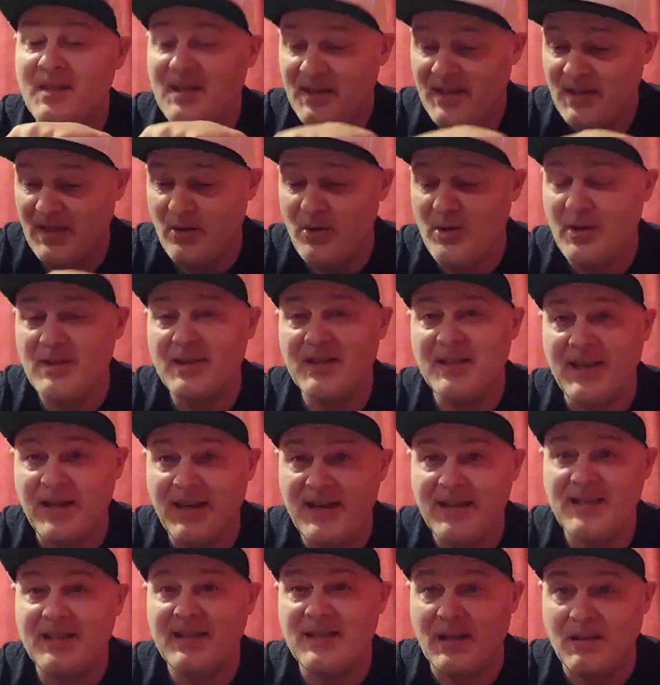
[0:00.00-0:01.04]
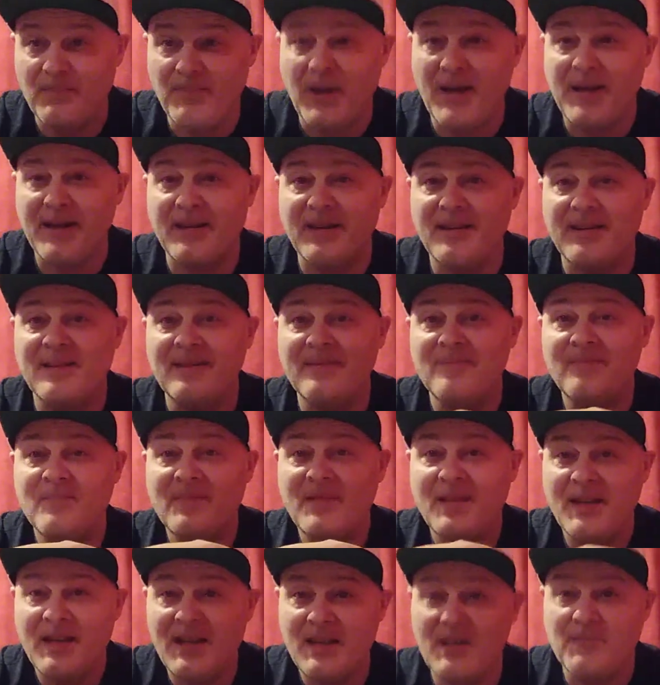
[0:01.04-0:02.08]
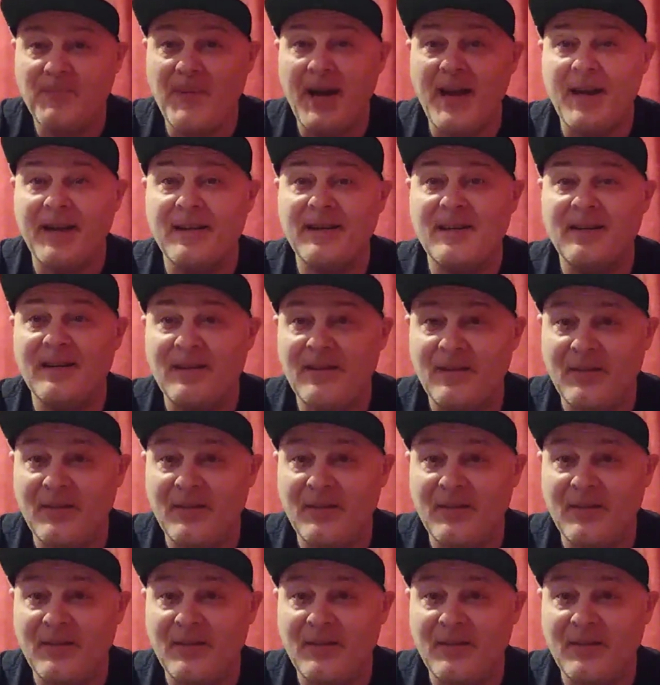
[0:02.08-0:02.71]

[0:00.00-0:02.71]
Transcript: So you can take it to the bank. He's back